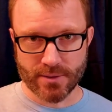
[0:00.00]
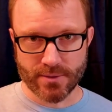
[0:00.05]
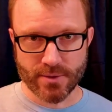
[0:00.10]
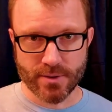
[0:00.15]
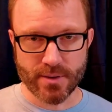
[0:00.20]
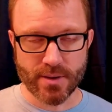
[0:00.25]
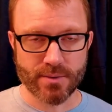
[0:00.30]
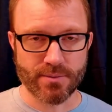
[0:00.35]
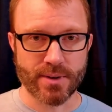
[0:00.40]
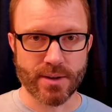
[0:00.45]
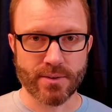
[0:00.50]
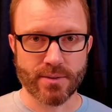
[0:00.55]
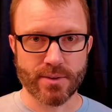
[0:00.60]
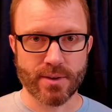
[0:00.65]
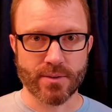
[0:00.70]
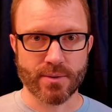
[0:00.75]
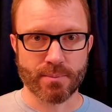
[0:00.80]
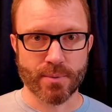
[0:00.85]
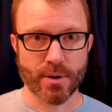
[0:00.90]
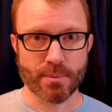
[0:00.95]
vector, a vector
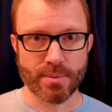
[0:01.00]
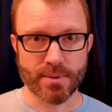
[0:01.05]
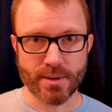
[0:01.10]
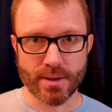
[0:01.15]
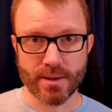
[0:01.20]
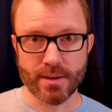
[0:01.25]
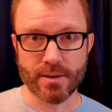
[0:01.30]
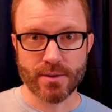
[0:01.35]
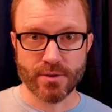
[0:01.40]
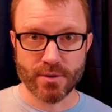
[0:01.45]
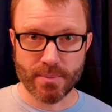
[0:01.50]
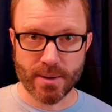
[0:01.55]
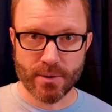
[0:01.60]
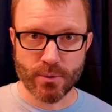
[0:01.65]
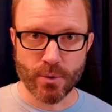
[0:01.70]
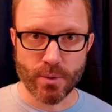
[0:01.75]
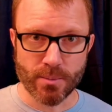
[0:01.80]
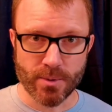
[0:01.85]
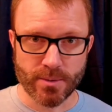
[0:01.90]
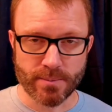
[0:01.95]
that's perpendicular to my
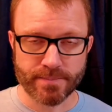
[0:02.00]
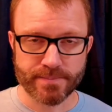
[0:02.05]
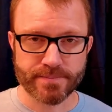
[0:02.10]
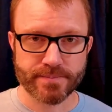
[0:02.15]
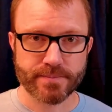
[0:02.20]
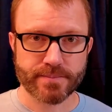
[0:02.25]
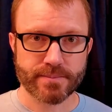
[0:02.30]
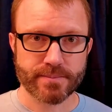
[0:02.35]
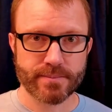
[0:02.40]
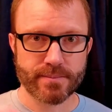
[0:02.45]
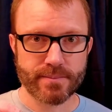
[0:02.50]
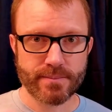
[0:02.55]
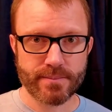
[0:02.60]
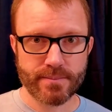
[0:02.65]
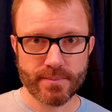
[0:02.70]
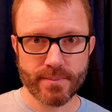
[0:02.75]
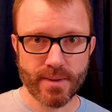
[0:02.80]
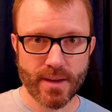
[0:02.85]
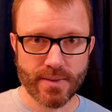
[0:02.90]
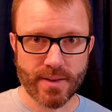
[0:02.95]
normal,
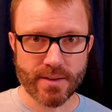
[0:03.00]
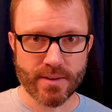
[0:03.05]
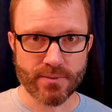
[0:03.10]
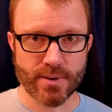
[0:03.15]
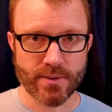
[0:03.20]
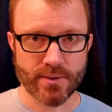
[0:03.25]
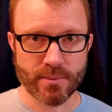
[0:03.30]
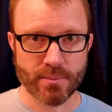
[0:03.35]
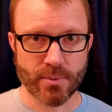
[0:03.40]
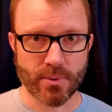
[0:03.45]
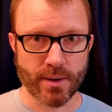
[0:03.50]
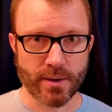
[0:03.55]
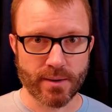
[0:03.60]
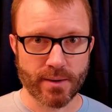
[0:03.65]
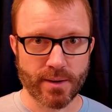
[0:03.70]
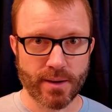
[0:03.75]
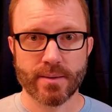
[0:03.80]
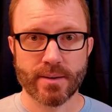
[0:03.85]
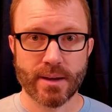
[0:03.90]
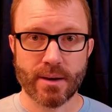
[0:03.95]
and that defines the point.
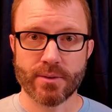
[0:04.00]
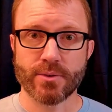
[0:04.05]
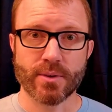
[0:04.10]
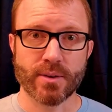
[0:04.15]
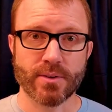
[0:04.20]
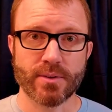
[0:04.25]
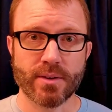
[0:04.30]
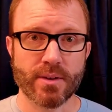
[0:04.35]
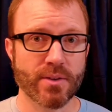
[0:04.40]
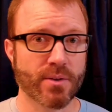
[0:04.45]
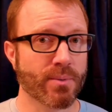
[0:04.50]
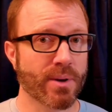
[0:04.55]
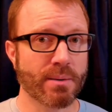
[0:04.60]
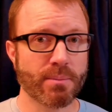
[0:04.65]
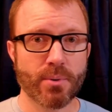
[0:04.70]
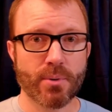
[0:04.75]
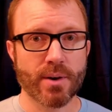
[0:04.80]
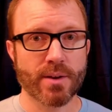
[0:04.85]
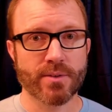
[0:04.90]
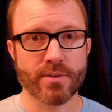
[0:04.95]
Now, as you can see, the
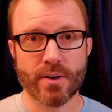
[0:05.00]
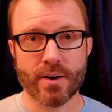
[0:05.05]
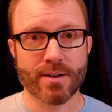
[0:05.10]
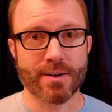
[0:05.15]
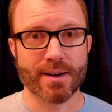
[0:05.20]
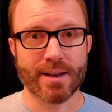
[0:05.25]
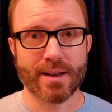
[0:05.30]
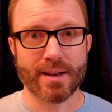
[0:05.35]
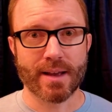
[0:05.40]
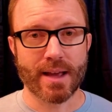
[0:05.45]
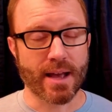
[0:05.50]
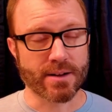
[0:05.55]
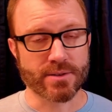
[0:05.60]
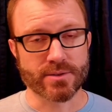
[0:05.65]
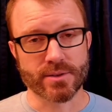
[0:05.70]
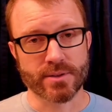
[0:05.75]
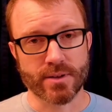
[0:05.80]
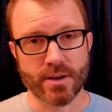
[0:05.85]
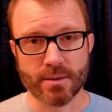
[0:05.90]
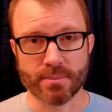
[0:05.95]
red points aren't
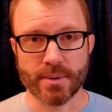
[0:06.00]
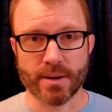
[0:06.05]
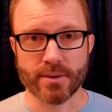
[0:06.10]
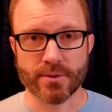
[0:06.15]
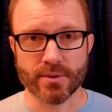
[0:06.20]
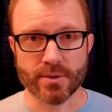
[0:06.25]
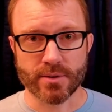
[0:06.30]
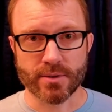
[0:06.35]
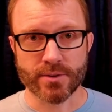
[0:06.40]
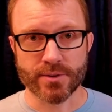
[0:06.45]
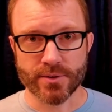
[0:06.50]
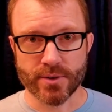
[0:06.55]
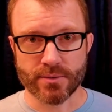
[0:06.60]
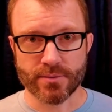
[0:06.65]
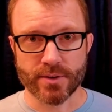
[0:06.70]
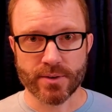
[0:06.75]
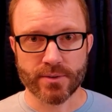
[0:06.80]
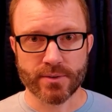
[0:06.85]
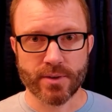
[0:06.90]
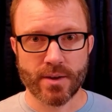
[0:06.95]
actually on my circle
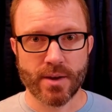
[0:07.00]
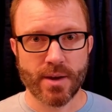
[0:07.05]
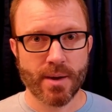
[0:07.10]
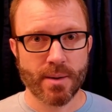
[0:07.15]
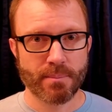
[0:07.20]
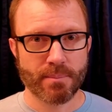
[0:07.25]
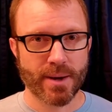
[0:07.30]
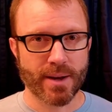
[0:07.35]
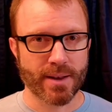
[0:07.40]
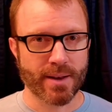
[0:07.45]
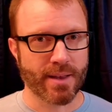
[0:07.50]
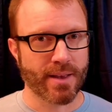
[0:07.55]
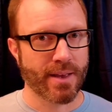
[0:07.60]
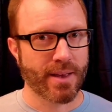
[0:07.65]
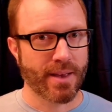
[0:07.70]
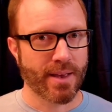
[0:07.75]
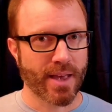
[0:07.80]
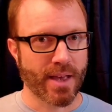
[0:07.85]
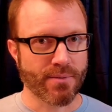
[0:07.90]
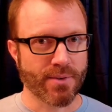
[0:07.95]
surface, but
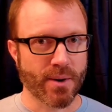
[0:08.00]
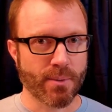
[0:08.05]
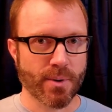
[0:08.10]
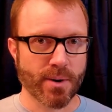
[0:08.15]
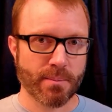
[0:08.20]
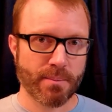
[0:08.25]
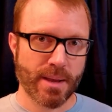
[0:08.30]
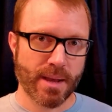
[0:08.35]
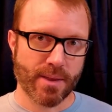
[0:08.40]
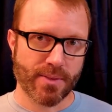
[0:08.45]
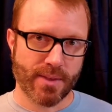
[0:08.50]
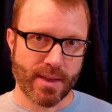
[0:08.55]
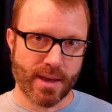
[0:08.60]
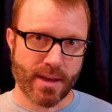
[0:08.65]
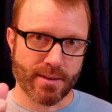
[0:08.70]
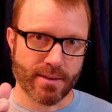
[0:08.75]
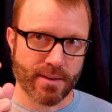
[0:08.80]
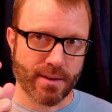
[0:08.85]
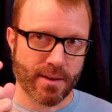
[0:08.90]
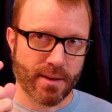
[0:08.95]
if I were to make
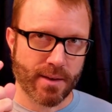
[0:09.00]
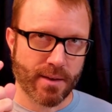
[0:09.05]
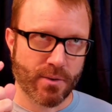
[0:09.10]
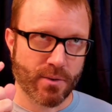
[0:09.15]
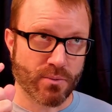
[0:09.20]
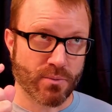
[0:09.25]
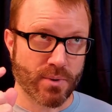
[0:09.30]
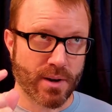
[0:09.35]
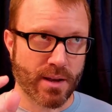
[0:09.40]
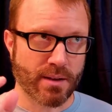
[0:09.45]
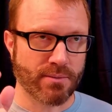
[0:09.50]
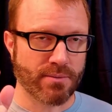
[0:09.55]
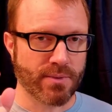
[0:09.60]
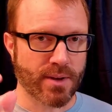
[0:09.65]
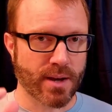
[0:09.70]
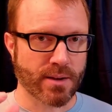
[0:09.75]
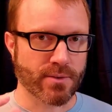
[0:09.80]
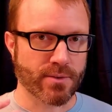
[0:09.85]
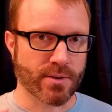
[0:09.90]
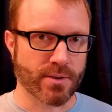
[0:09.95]
that red
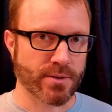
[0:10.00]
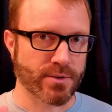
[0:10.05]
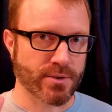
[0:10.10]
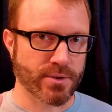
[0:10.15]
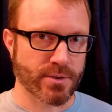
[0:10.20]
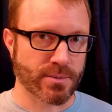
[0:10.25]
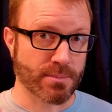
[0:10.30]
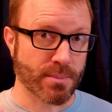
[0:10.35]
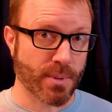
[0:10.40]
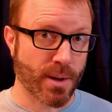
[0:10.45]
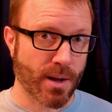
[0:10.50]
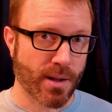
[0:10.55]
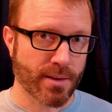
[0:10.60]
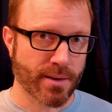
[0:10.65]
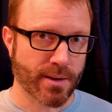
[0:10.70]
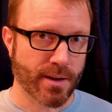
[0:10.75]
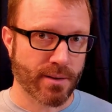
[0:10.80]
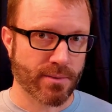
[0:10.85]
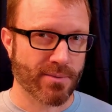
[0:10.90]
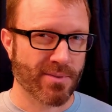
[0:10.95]
vector small
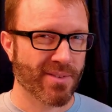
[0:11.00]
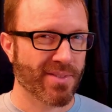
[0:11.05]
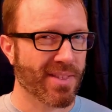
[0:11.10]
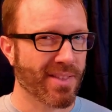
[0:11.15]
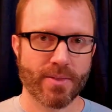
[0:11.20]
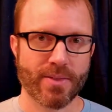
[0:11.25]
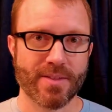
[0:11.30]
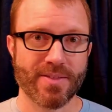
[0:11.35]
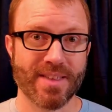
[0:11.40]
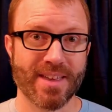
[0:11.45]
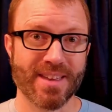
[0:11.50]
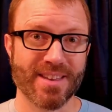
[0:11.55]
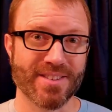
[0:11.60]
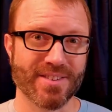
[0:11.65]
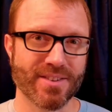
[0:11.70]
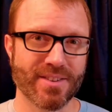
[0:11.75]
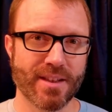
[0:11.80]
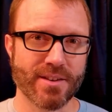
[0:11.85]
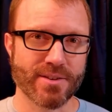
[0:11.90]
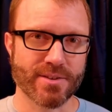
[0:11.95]
enough, then they
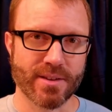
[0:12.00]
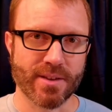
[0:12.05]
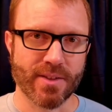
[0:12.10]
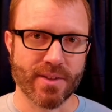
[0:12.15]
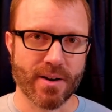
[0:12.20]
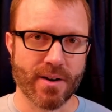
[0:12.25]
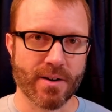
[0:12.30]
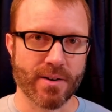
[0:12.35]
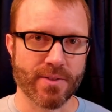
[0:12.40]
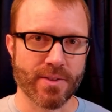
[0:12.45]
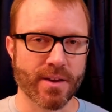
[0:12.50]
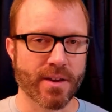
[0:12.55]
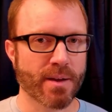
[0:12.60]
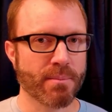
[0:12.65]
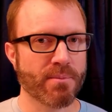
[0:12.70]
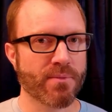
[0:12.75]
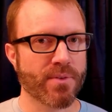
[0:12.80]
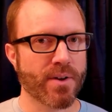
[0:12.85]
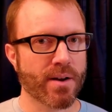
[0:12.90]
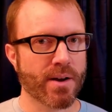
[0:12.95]
essentially are. They
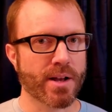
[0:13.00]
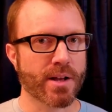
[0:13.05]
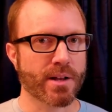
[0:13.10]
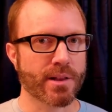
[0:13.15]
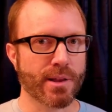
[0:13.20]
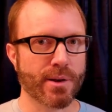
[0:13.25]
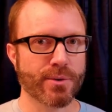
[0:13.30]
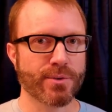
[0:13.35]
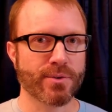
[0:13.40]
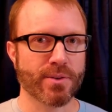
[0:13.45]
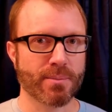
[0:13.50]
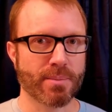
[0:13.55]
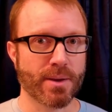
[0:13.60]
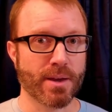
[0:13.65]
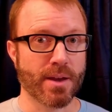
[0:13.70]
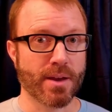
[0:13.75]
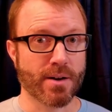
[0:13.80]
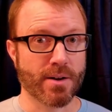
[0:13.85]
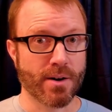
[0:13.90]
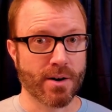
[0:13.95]
come very close to
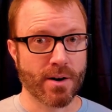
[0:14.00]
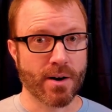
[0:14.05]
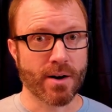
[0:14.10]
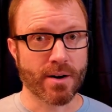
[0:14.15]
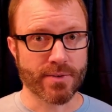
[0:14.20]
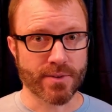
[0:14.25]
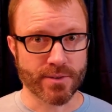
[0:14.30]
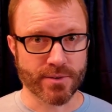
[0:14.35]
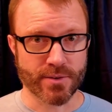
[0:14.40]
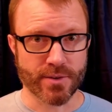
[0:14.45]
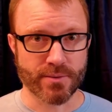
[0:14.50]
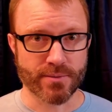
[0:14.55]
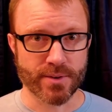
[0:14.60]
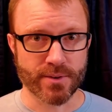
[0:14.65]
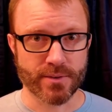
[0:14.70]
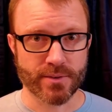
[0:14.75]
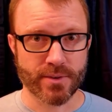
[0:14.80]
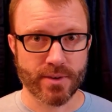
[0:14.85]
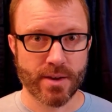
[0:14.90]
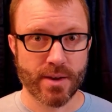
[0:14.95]
being on the
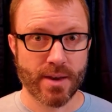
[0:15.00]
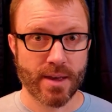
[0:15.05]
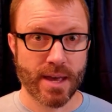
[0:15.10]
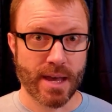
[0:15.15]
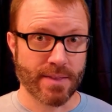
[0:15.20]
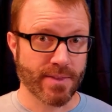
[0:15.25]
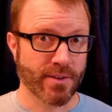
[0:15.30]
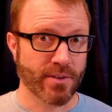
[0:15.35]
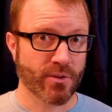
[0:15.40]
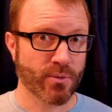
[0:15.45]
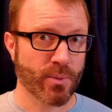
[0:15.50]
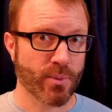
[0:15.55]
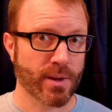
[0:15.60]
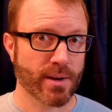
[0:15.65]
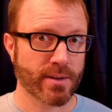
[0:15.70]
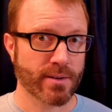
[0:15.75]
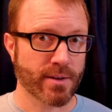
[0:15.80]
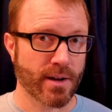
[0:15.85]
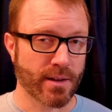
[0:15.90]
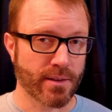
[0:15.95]
surface. And this is
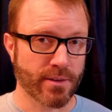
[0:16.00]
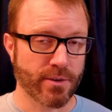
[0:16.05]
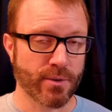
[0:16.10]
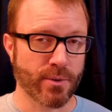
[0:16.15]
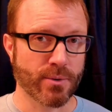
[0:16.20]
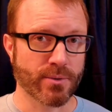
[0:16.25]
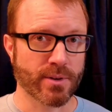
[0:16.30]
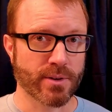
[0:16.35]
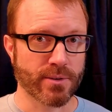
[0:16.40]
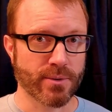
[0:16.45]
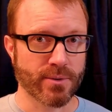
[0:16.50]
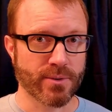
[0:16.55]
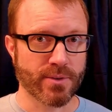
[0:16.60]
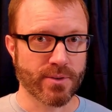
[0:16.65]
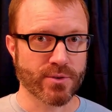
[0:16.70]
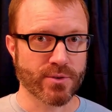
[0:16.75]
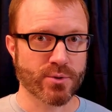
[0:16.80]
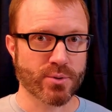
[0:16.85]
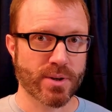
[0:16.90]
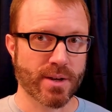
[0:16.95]
what I'll use. I'll use
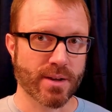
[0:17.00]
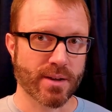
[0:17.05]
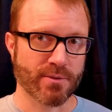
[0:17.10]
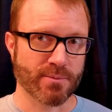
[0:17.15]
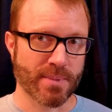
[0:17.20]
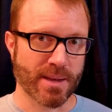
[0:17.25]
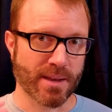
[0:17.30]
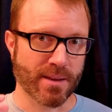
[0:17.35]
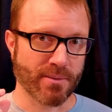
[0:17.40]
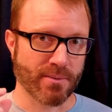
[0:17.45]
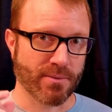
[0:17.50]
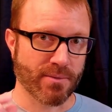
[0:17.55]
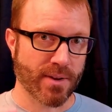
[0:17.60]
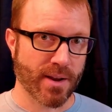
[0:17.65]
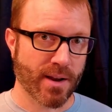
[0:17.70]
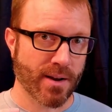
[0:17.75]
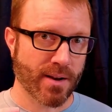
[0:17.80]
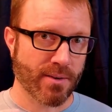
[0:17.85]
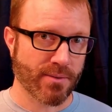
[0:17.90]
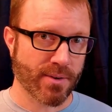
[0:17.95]
this trick of making
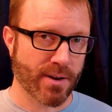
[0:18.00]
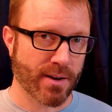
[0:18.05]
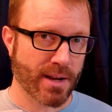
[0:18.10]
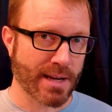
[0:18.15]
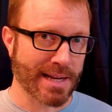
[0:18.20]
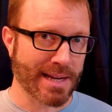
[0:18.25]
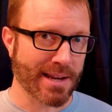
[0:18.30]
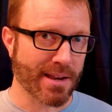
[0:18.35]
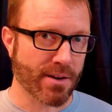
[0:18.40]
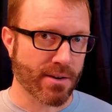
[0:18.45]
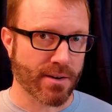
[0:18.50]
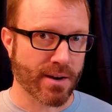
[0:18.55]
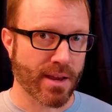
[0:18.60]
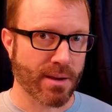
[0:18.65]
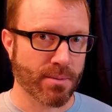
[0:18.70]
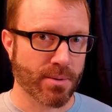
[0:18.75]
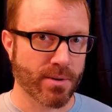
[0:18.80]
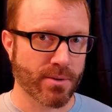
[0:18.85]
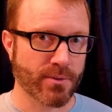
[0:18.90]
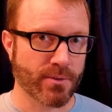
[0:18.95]
very, very near
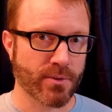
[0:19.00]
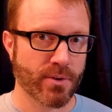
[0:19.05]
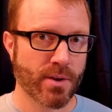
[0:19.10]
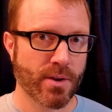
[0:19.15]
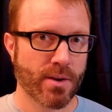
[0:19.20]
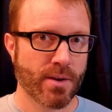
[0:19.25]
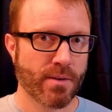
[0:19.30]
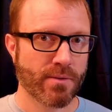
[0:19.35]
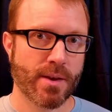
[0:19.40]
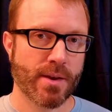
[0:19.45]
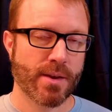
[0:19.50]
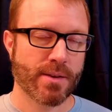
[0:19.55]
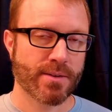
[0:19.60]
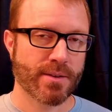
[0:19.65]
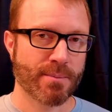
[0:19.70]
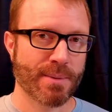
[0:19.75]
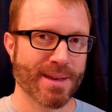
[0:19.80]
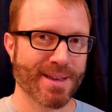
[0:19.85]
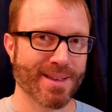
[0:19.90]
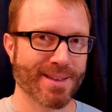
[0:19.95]
neighbors
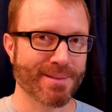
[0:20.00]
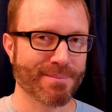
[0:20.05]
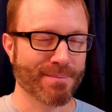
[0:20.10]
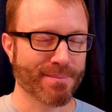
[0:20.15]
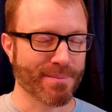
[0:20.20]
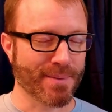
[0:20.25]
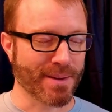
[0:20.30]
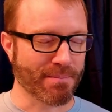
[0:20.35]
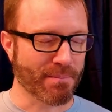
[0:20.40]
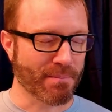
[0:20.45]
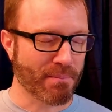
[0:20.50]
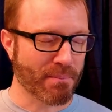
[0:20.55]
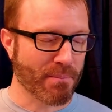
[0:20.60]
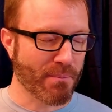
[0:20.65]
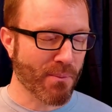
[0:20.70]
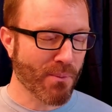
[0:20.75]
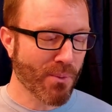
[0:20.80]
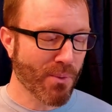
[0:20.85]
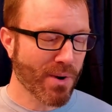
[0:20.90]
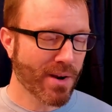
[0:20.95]
to make it be
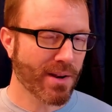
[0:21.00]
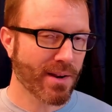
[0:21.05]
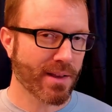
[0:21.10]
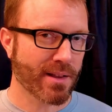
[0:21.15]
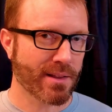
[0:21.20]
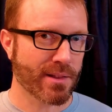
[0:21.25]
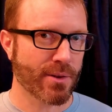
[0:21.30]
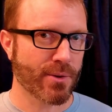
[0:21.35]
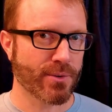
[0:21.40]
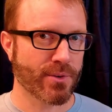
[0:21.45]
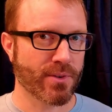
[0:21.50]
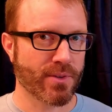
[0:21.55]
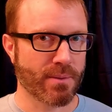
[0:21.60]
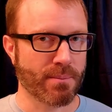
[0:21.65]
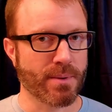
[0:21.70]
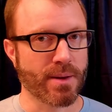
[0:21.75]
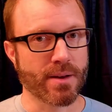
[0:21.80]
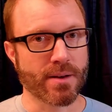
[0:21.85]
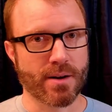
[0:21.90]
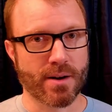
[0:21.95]
really close to
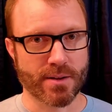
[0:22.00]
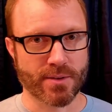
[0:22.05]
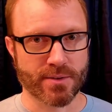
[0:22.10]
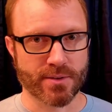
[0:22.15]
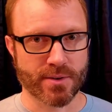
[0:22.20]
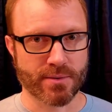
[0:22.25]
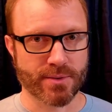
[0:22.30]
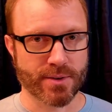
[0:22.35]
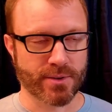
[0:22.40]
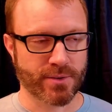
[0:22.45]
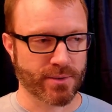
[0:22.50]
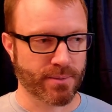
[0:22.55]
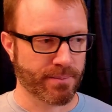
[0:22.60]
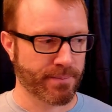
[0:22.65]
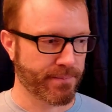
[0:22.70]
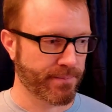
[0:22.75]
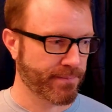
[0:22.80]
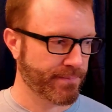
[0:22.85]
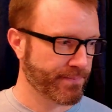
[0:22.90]
them being on surface.